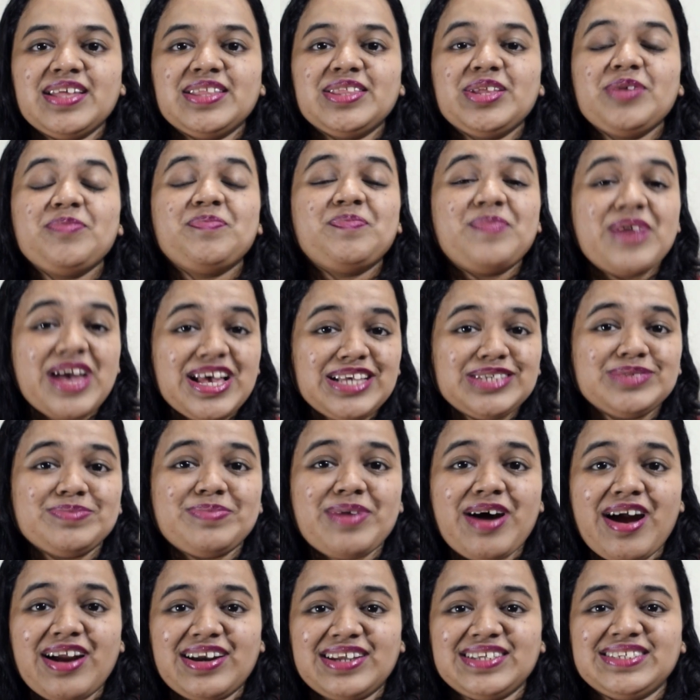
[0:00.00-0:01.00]
The best
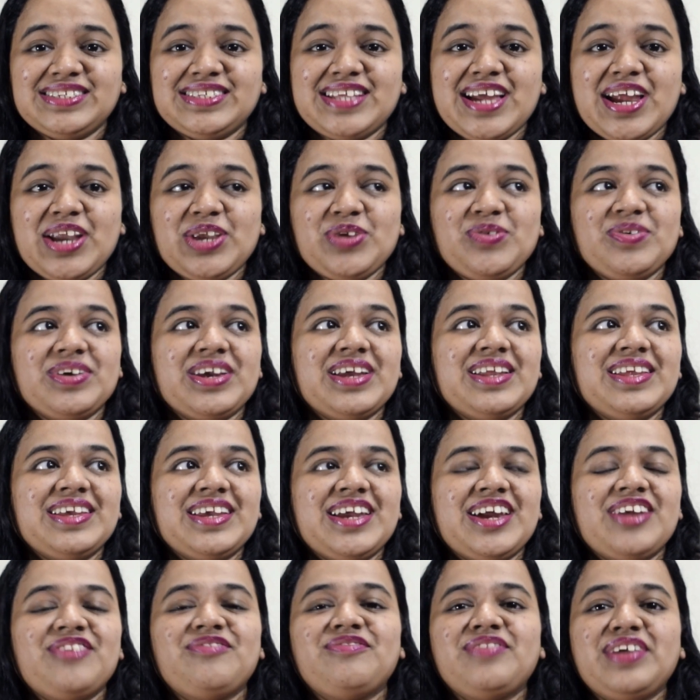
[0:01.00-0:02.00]
part is that you can
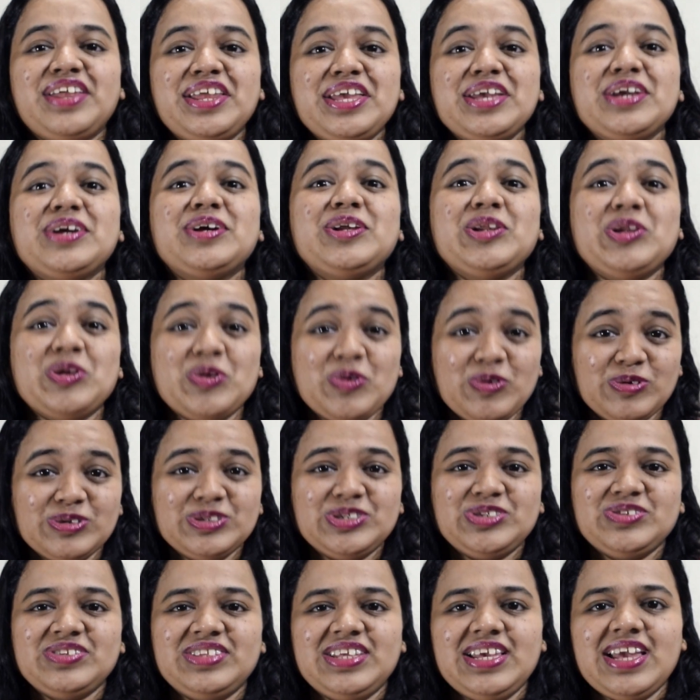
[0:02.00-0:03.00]
get very close
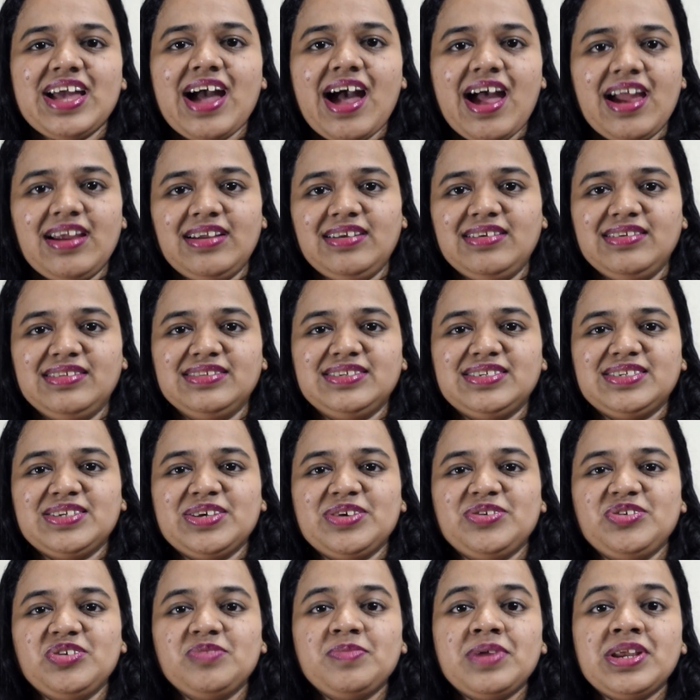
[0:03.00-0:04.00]
to the idols.
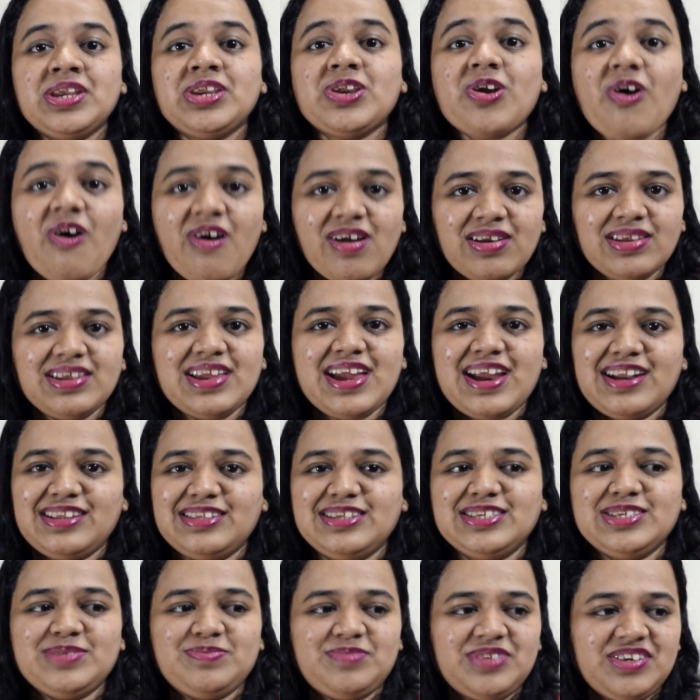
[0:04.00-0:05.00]
You may not get
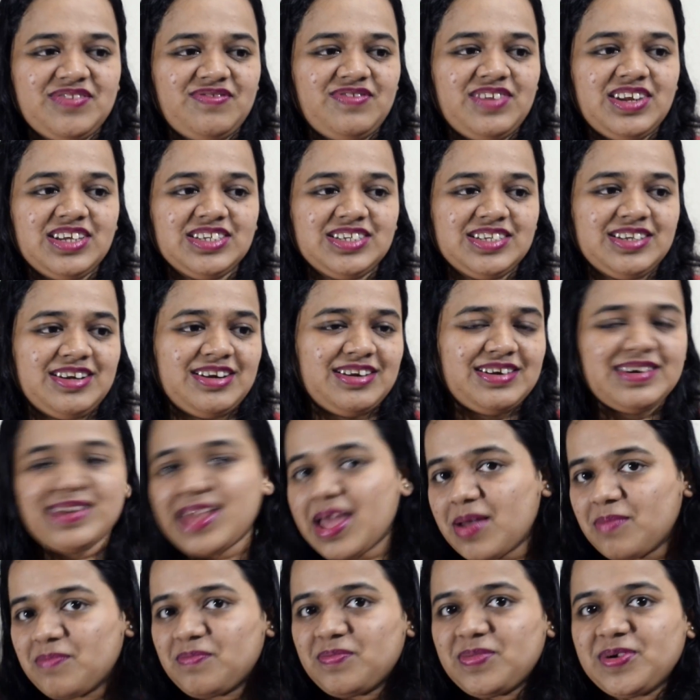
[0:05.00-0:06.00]
this privilege in a
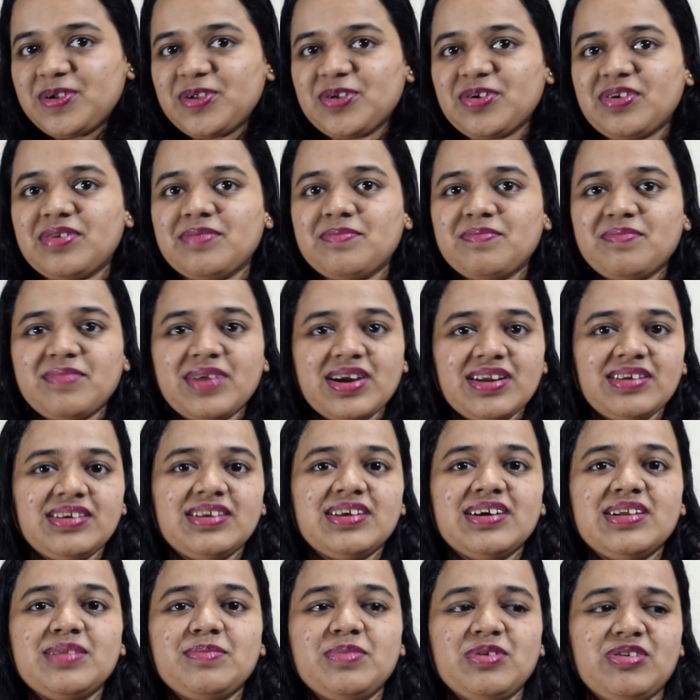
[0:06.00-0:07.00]
temple or a
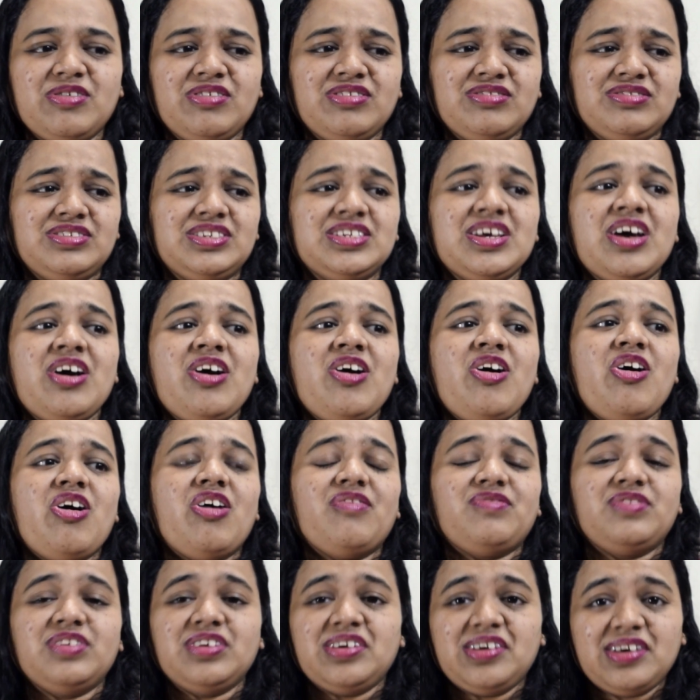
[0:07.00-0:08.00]
mandal because
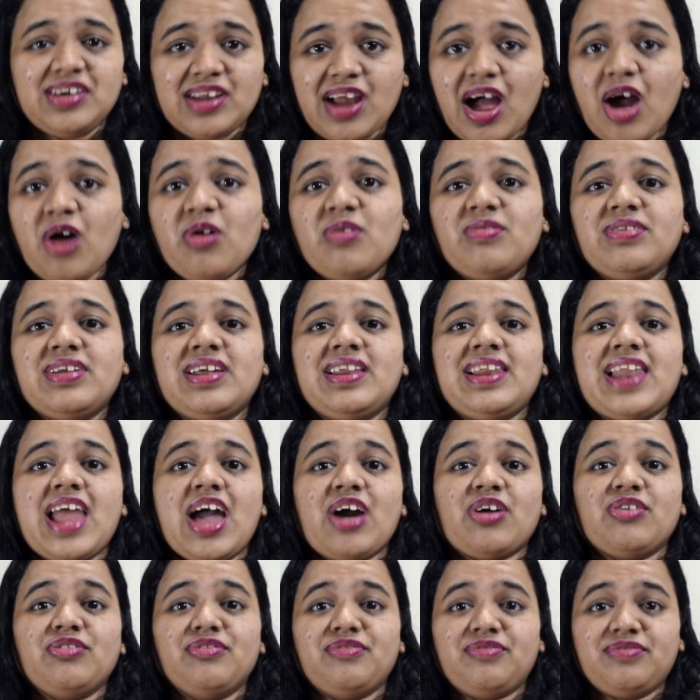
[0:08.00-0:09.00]
of the crowd and
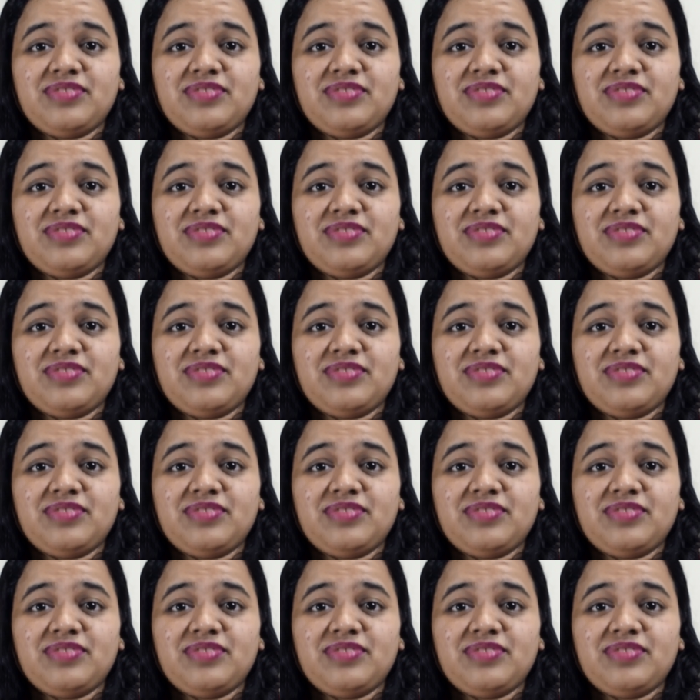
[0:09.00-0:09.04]
lack of